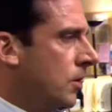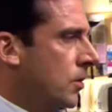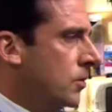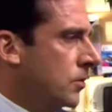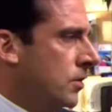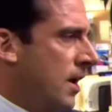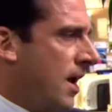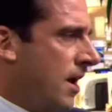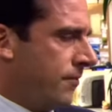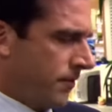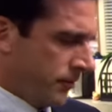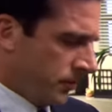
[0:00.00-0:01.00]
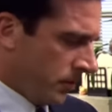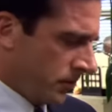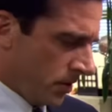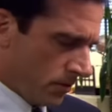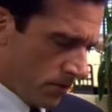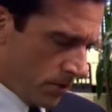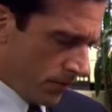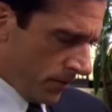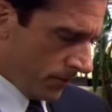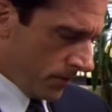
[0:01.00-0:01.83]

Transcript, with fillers: so half of sixty-three